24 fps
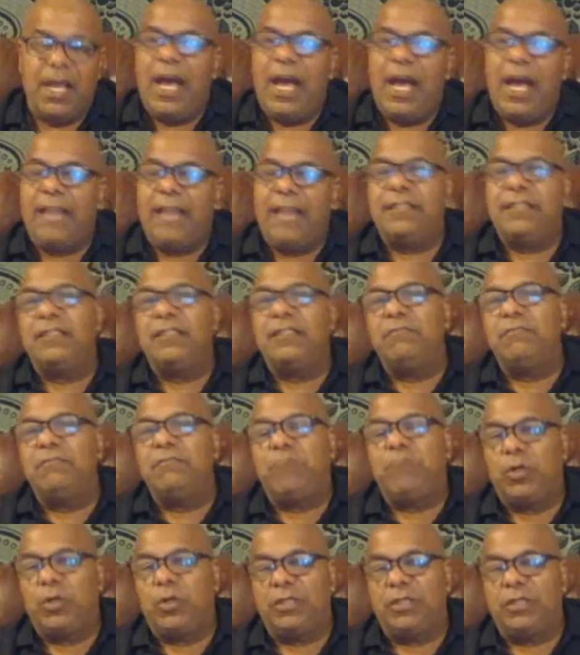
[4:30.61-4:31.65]
And this is
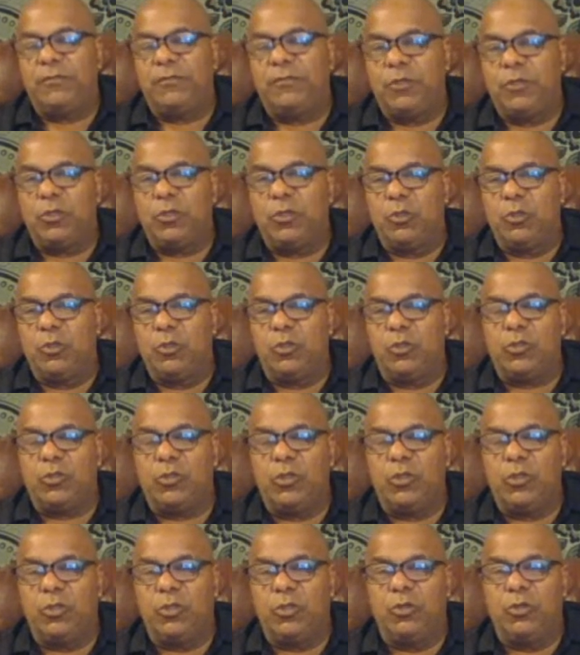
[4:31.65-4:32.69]
important for you to know, so
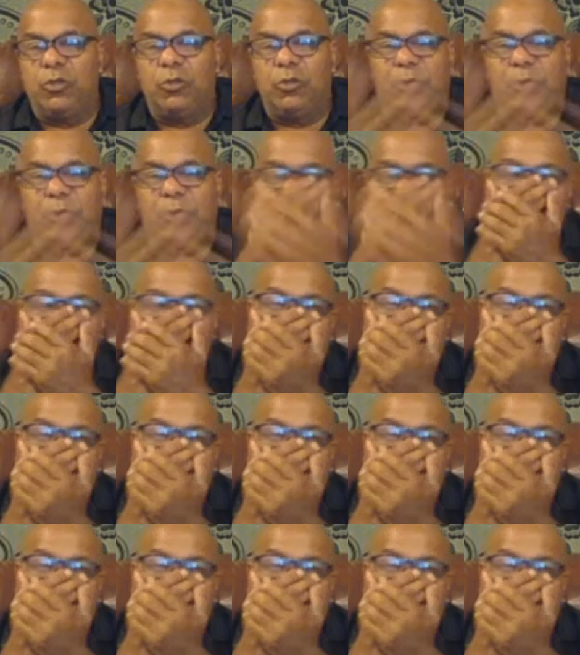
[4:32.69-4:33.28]
you'll know whether you